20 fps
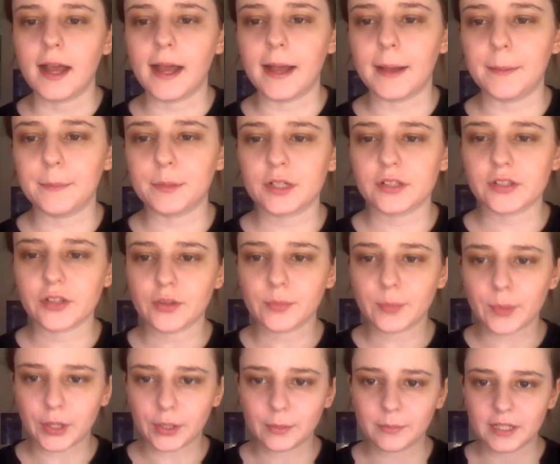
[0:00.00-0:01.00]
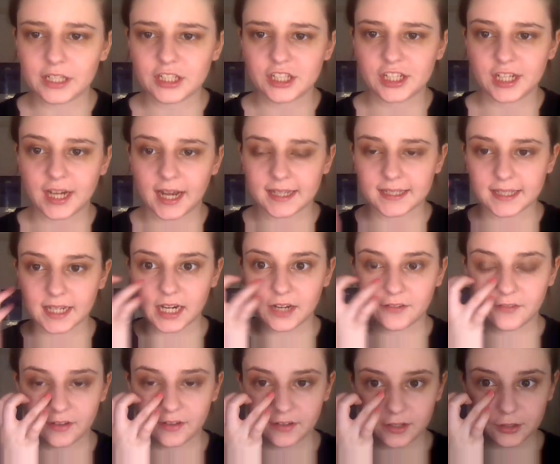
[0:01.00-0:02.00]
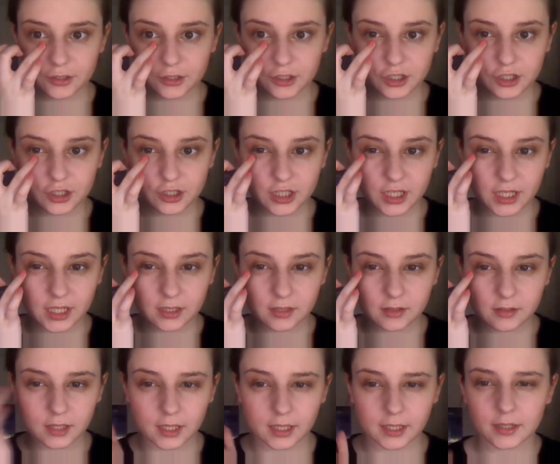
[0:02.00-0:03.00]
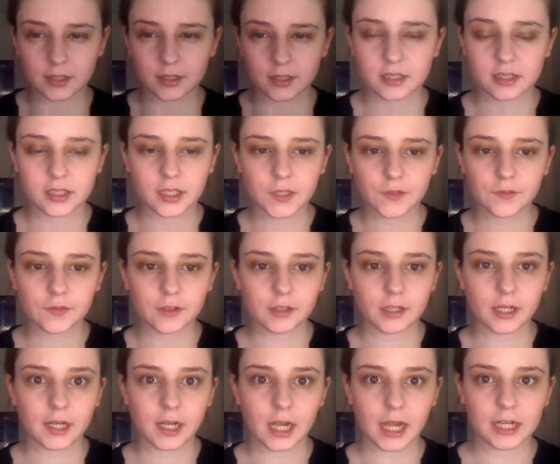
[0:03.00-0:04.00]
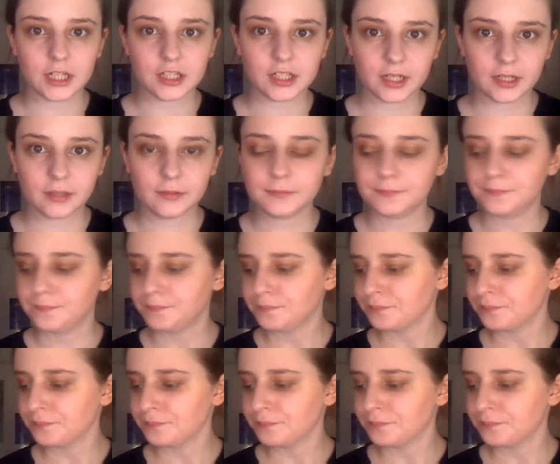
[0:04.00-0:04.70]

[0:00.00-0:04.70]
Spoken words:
because on the bottom lid she has kind of a sheen, like a silvery eyeshadow,